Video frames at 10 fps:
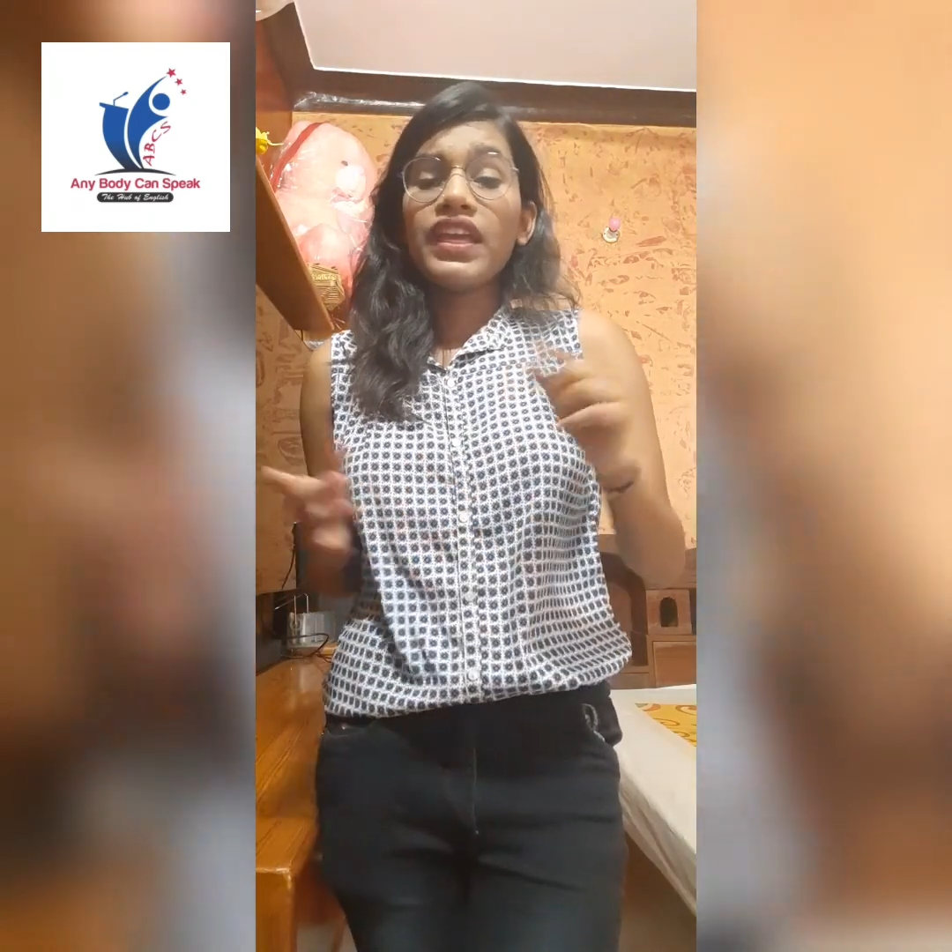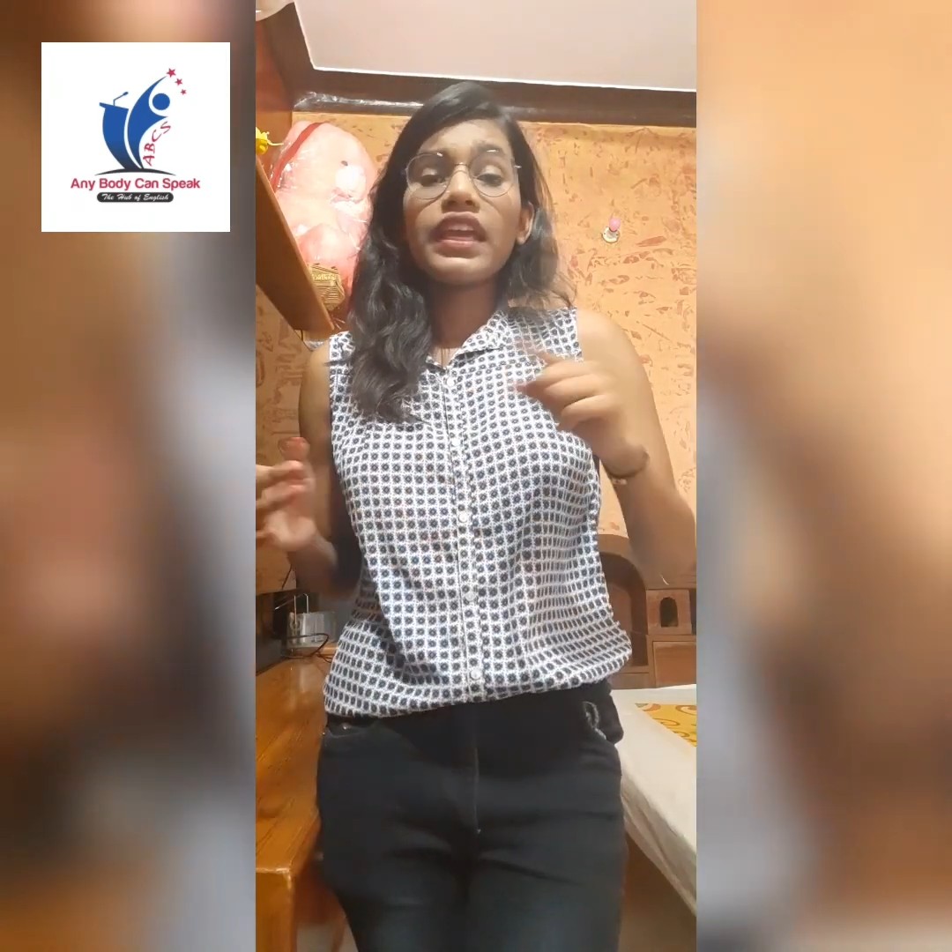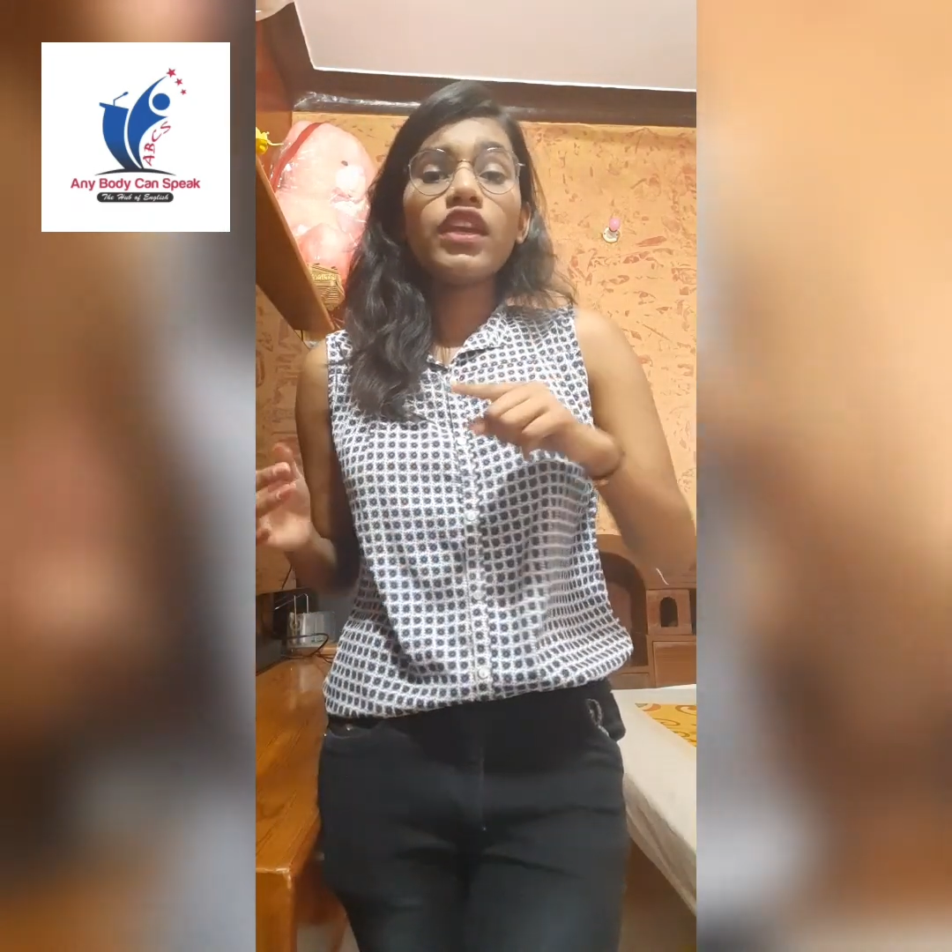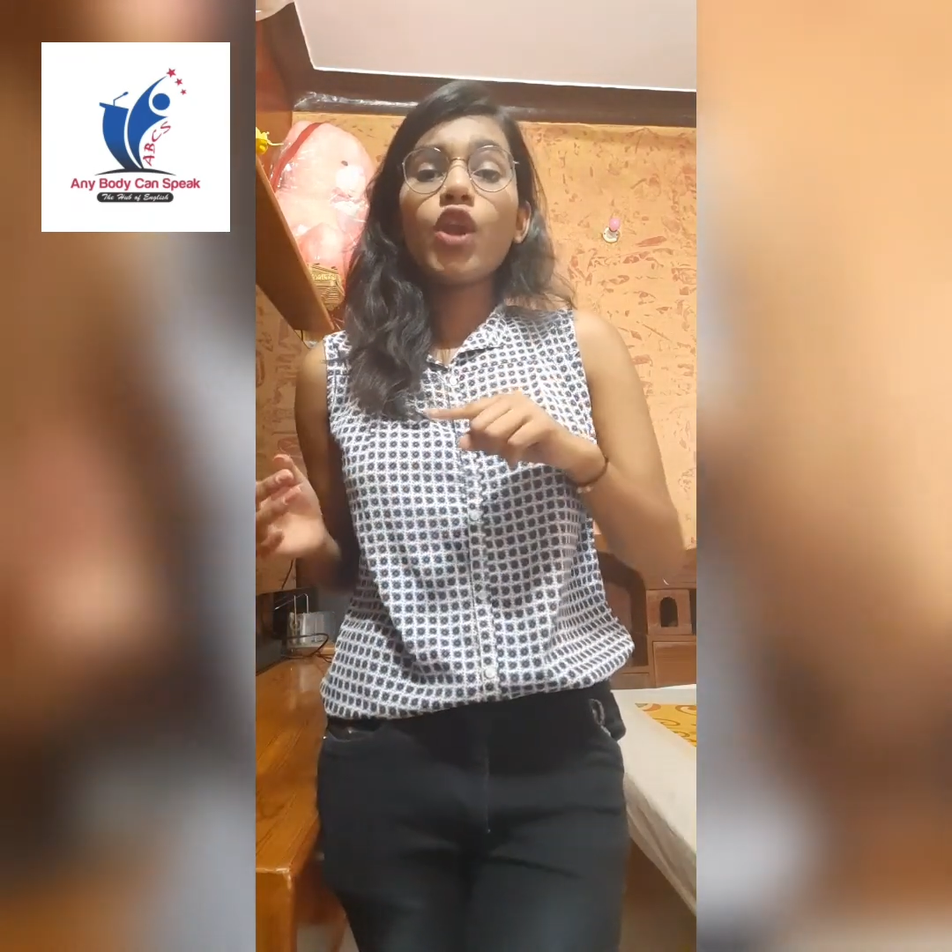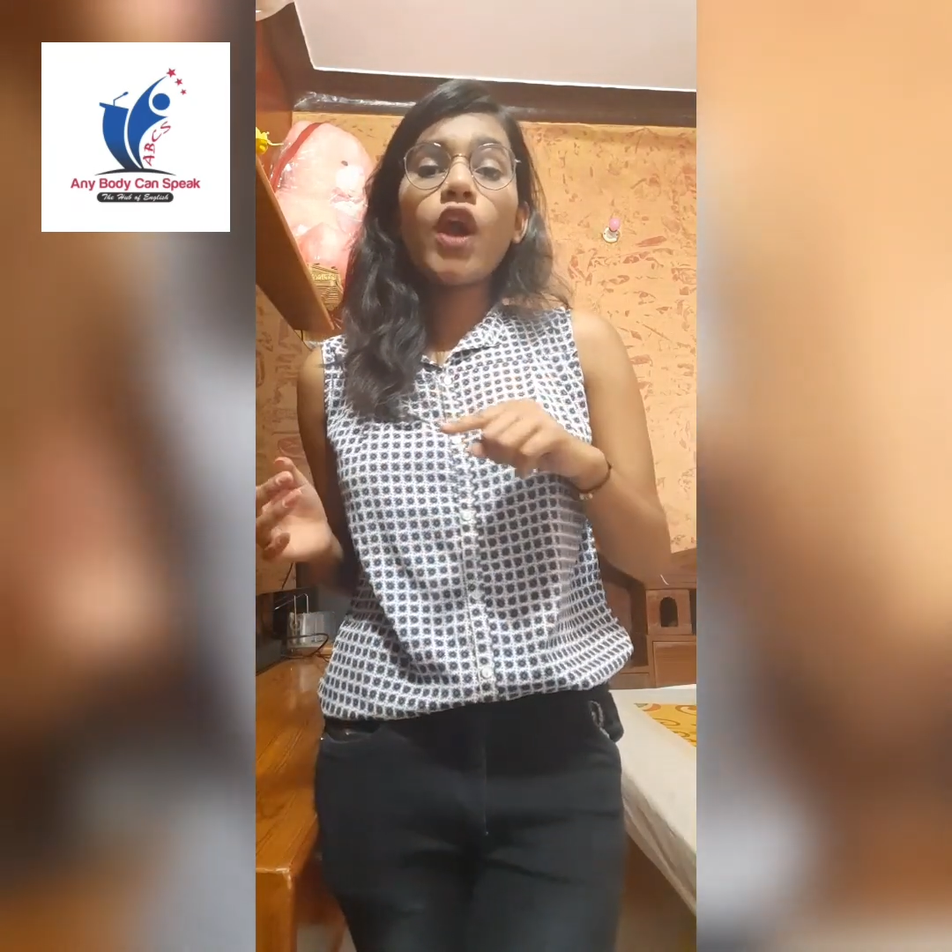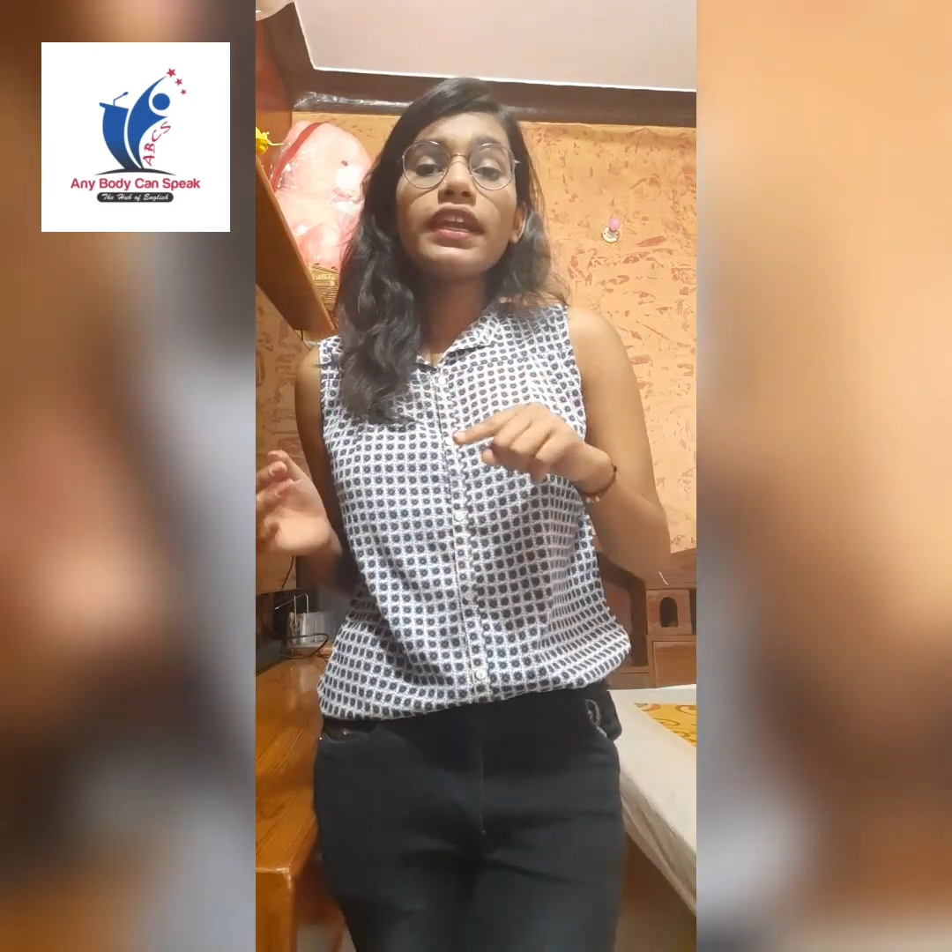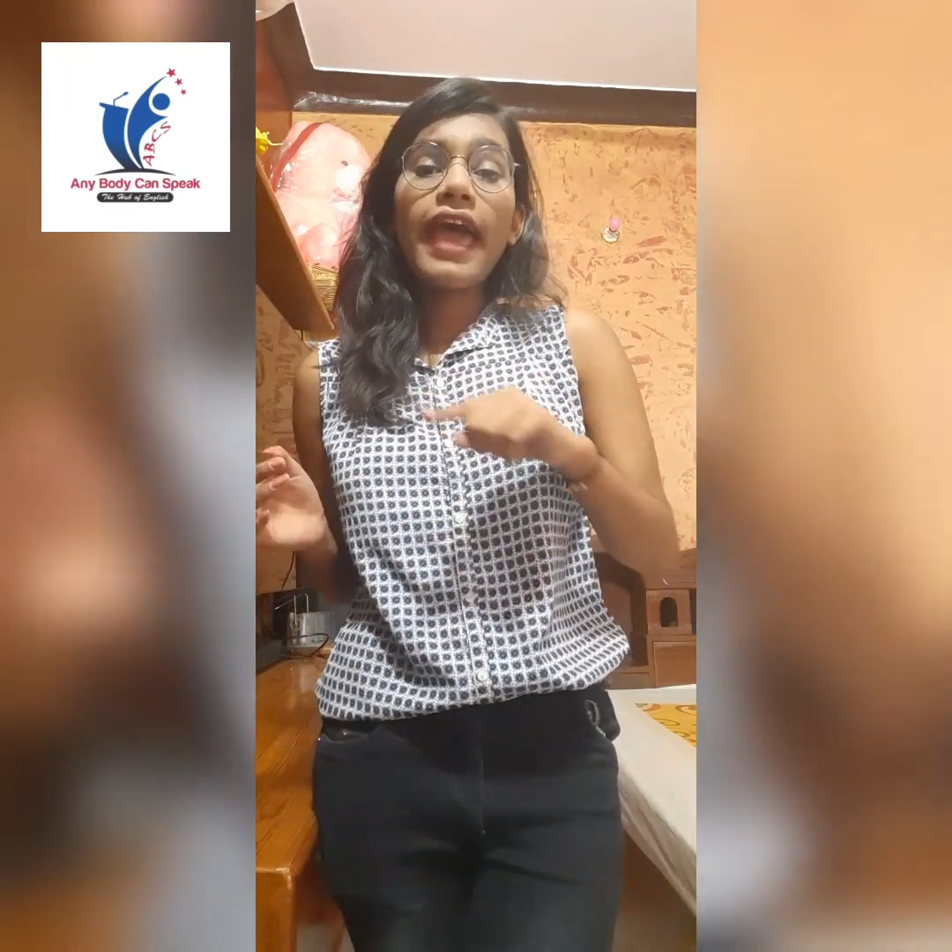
cannot